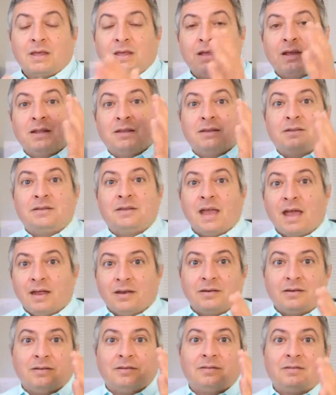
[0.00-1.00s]
and
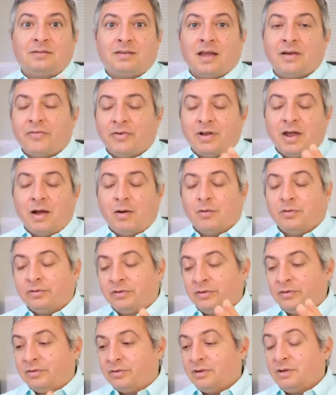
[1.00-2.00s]
get 7
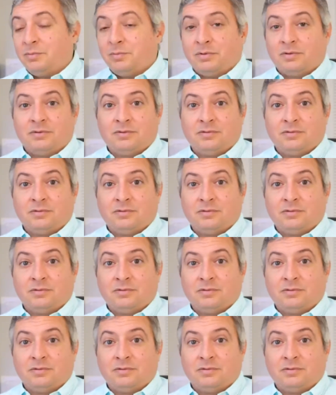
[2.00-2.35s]
hours of sleep.